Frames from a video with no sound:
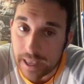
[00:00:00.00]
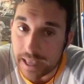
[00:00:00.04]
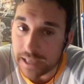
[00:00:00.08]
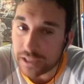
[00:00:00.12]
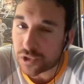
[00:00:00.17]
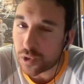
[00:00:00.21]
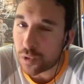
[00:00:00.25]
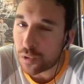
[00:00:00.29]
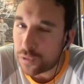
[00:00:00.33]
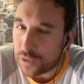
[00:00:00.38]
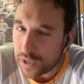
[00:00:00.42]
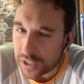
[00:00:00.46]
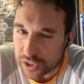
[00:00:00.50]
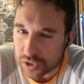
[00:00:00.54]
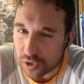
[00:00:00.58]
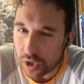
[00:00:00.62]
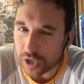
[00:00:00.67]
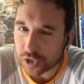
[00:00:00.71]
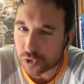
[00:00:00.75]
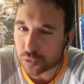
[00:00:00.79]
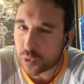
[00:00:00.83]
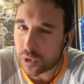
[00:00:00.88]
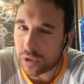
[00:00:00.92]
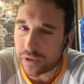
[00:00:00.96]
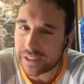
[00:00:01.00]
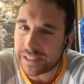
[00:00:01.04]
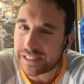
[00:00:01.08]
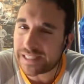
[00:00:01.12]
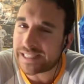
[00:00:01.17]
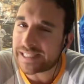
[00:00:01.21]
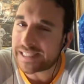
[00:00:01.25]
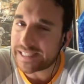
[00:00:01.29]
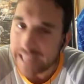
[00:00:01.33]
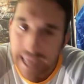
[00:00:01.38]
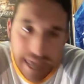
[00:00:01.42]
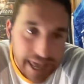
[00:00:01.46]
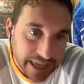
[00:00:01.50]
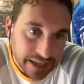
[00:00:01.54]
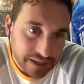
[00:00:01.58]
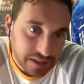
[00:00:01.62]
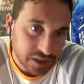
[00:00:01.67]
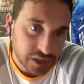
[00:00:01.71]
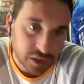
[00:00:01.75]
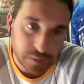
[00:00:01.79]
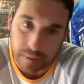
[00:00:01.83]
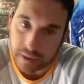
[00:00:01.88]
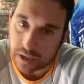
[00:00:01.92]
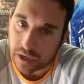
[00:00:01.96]
so this loss really
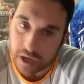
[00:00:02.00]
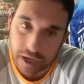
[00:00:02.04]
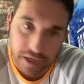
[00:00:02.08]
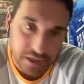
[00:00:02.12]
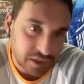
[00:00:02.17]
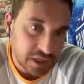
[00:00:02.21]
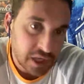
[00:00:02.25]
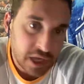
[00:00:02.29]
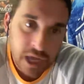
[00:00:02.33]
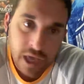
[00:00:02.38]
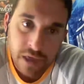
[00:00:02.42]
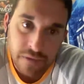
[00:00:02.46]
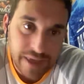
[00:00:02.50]
stings because